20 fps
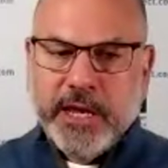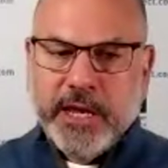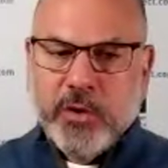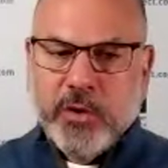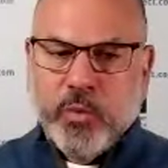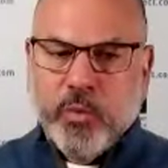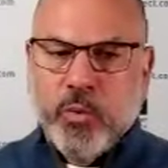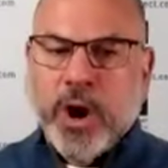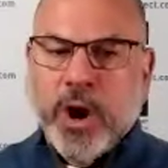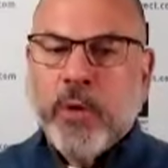
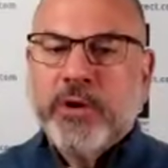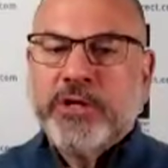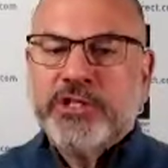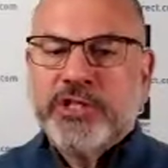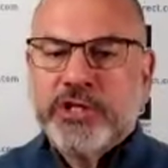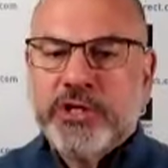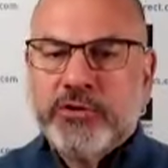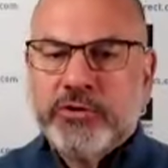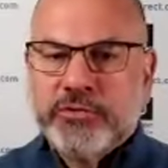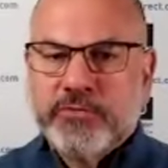Where would
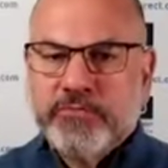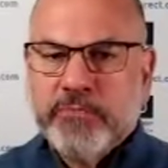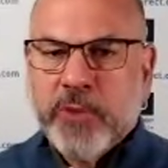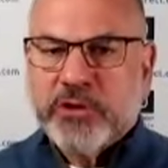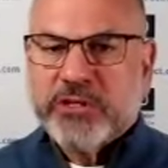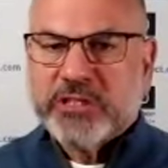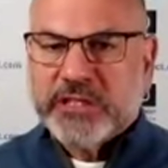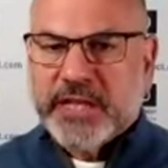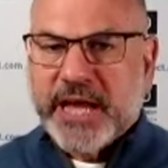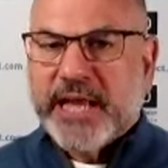you
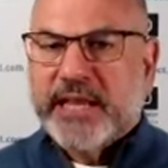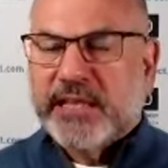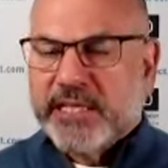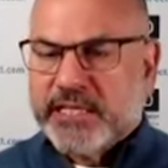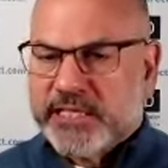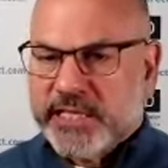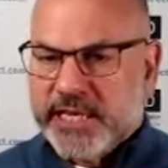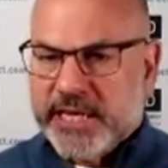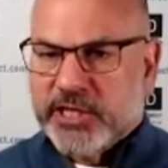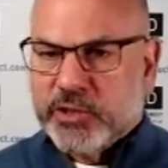most likely
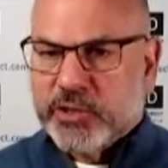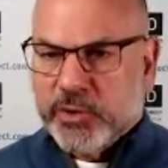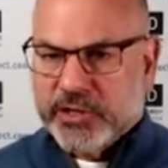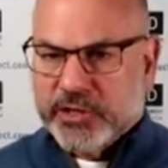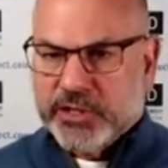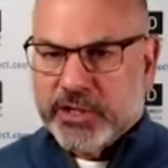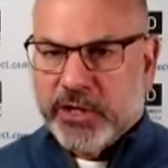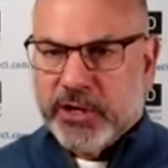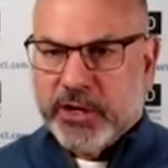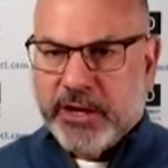see a
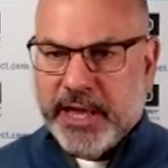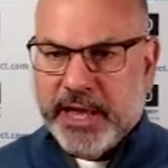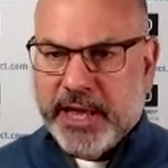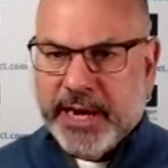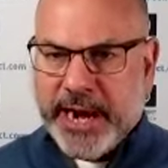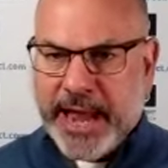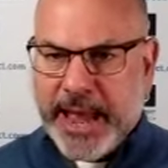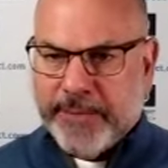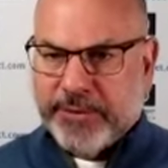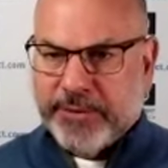twister in an
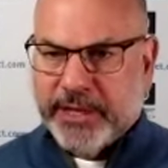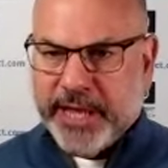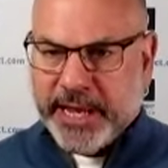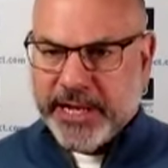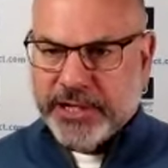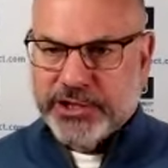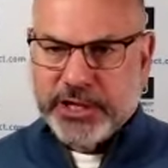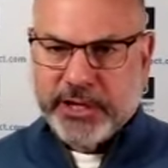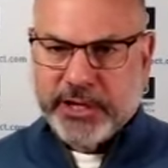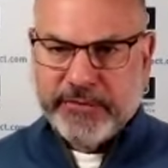
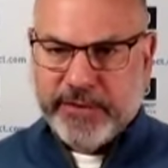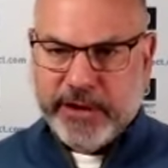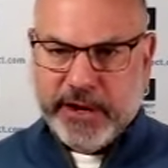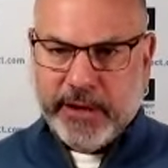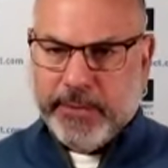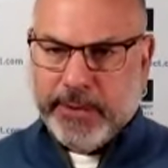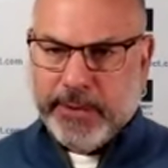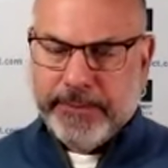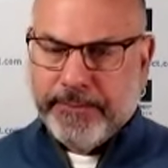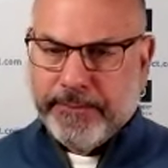application environment?